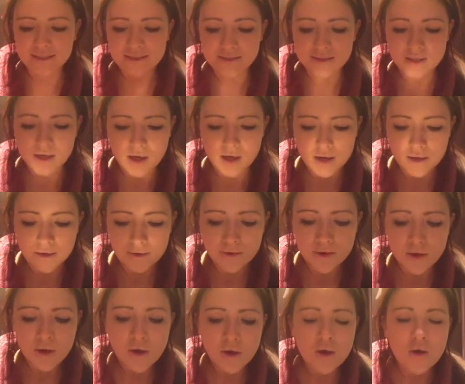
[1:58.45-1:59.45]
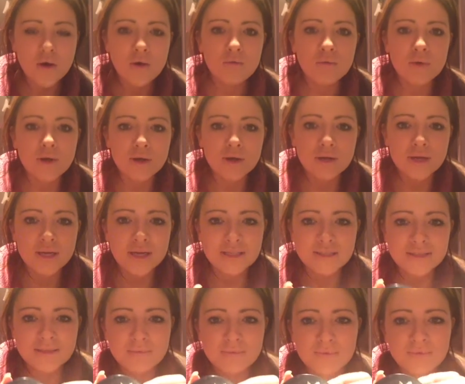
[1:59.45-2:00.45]
So we're going to get
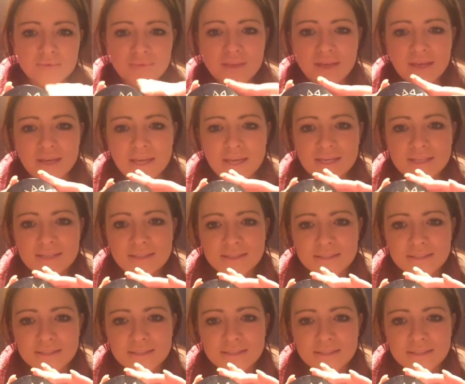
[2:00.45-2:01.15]
some of this,